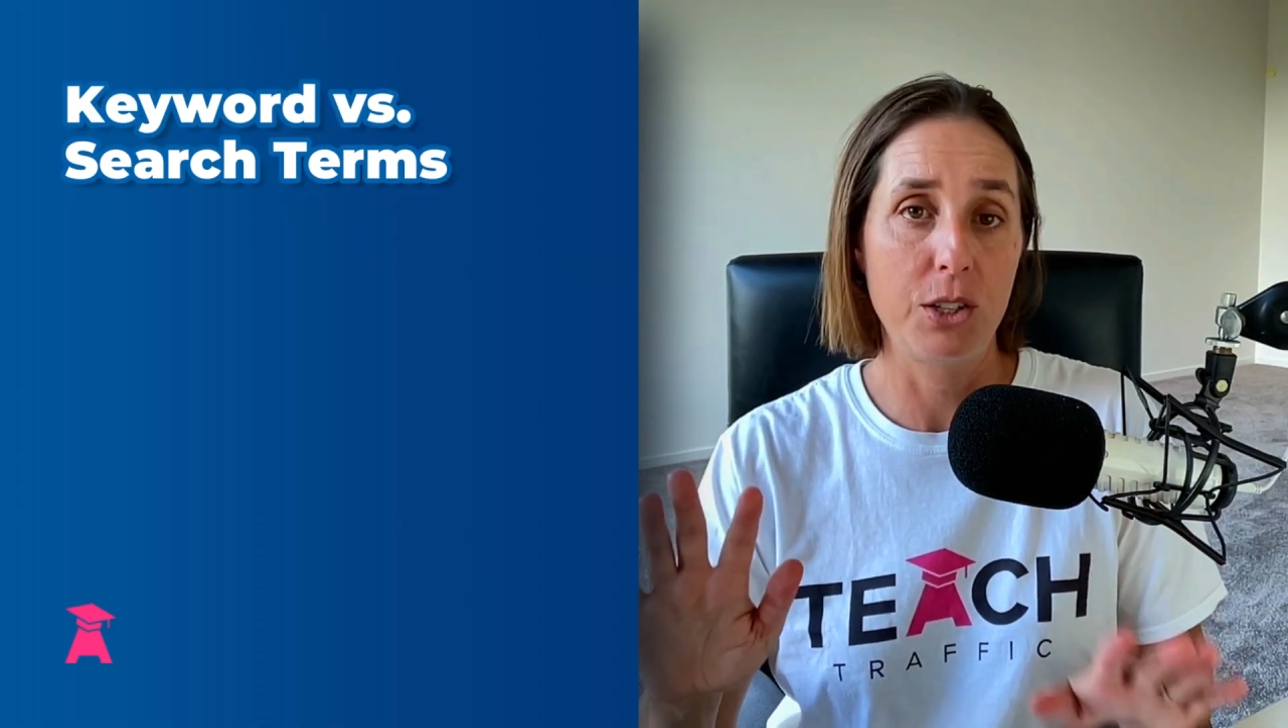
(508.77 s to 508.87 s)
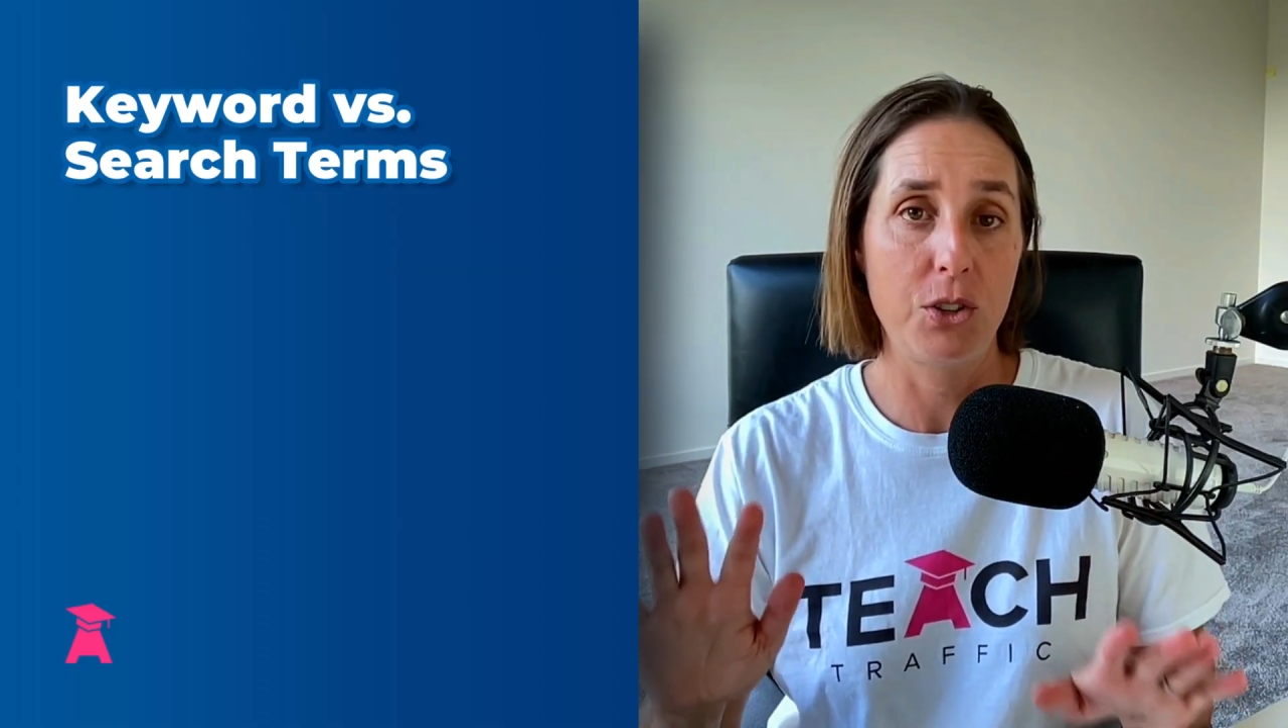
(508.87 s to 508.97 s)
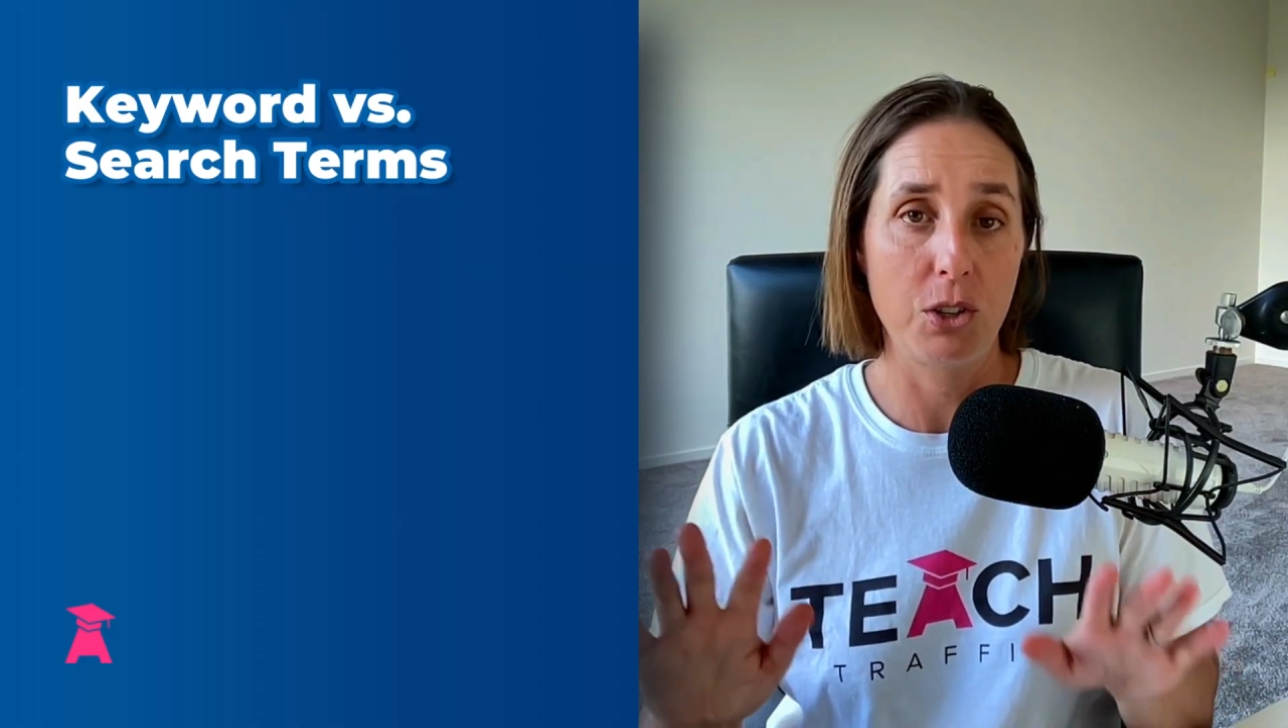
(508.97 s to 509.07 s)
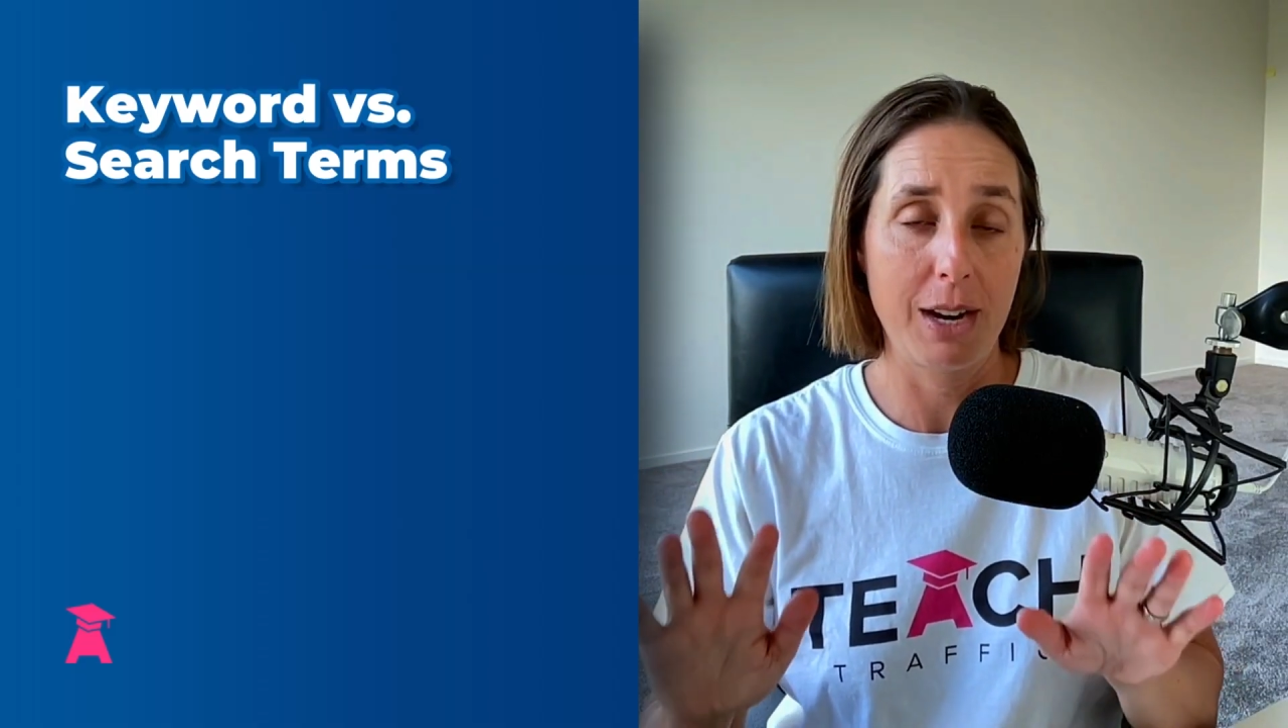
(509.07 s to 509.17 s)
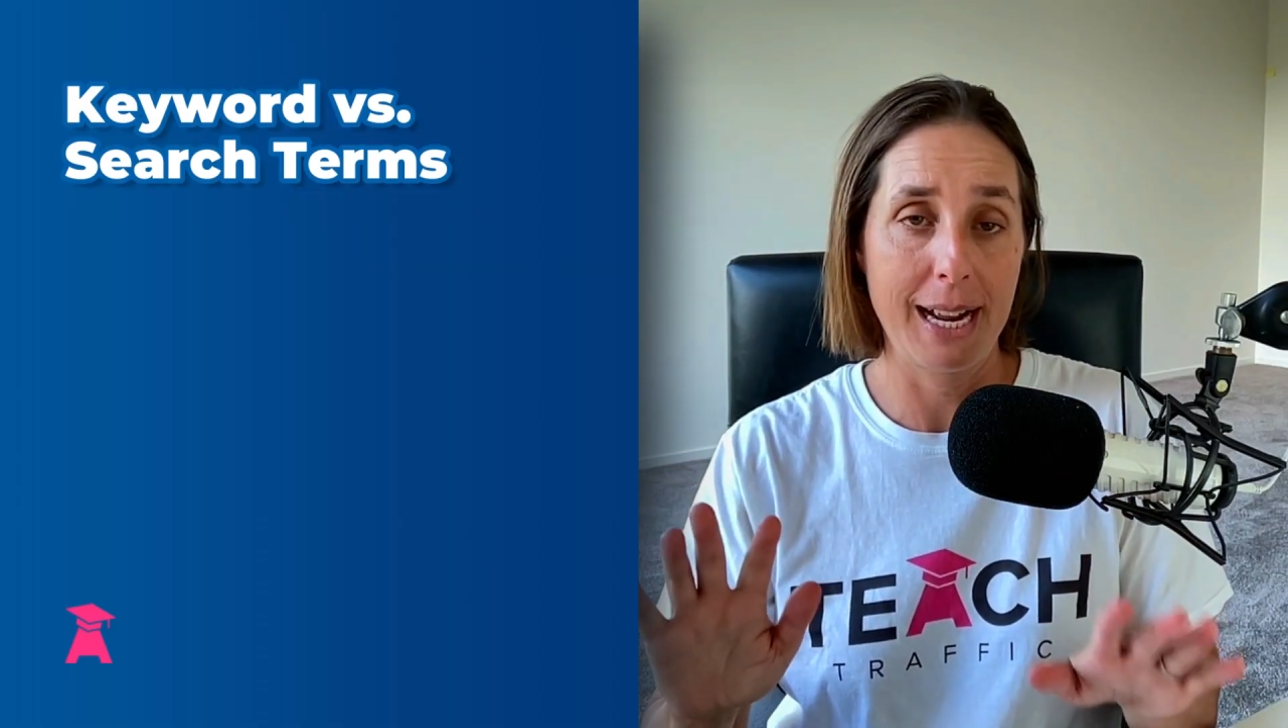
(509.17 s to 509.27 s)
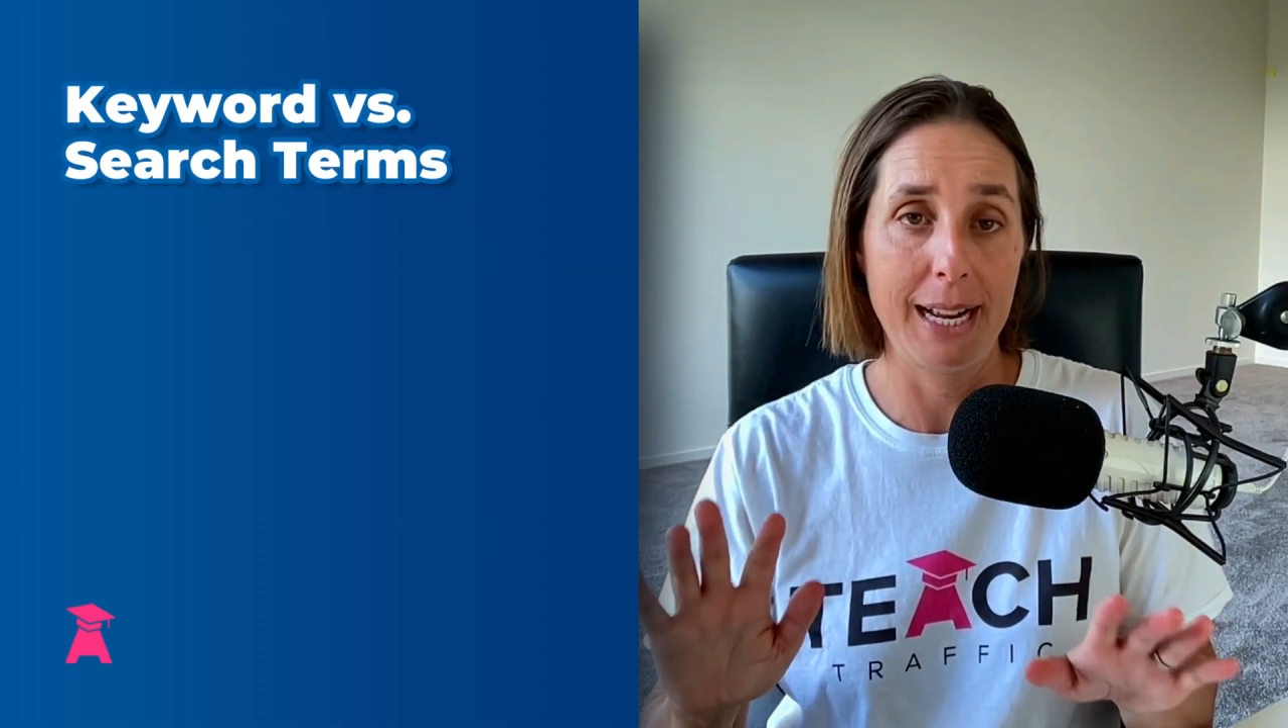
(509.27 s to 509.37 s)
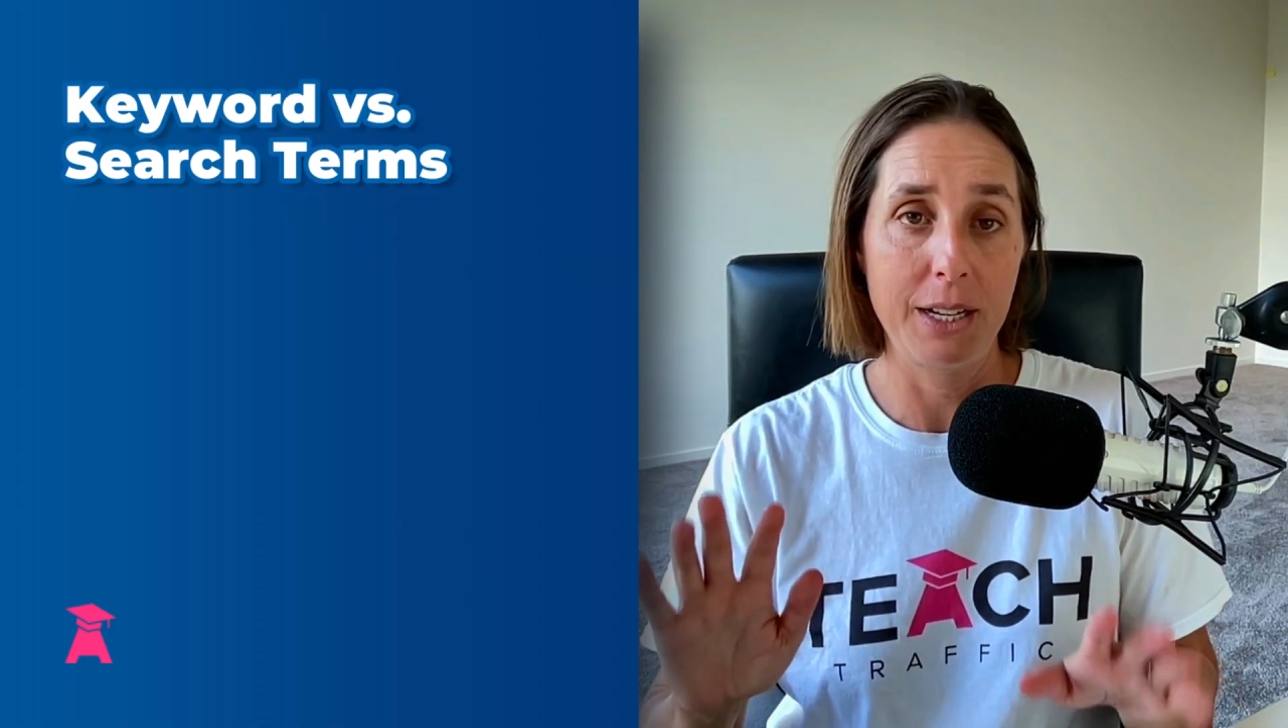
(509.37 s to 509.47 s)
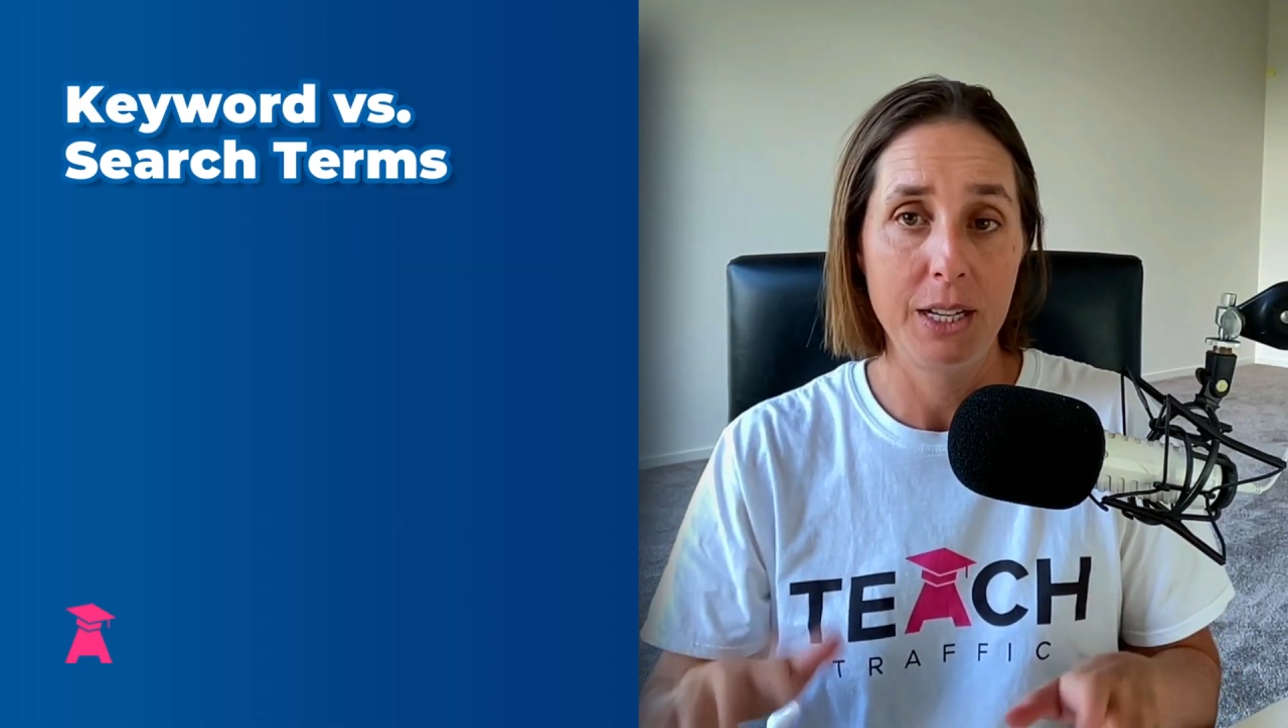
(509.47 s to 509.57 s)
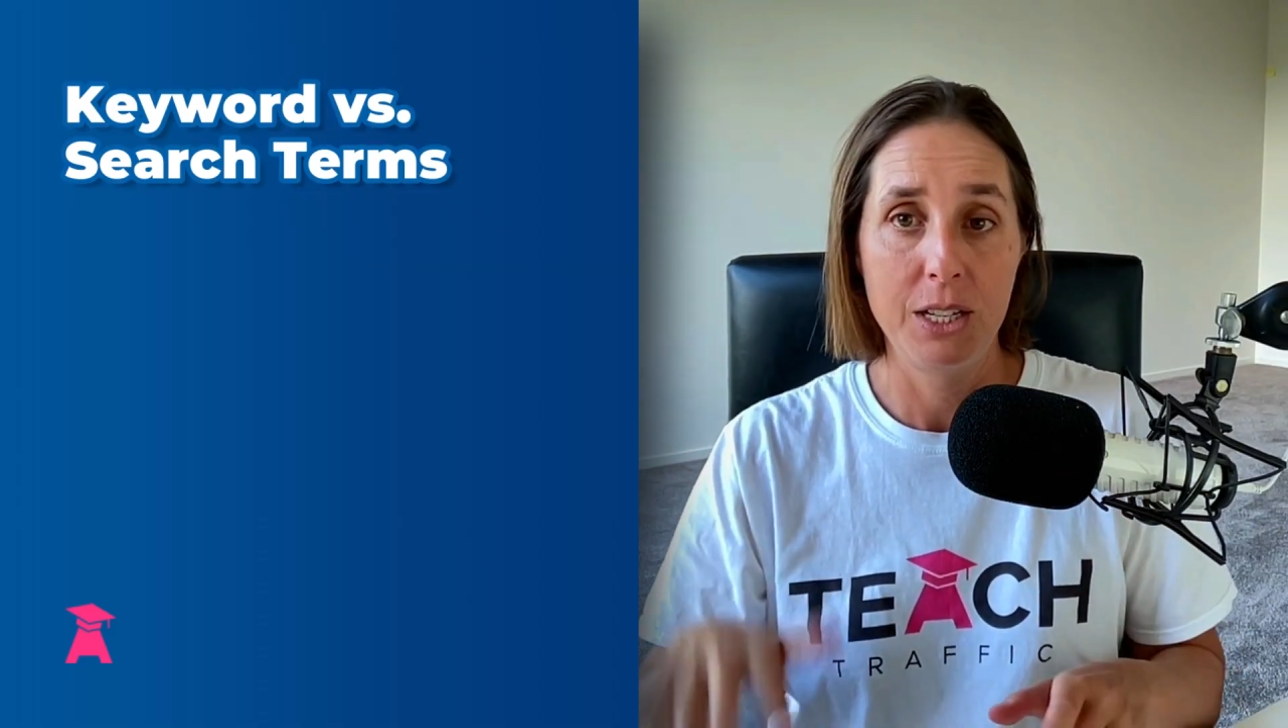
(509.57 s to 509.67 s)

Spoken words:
your ad.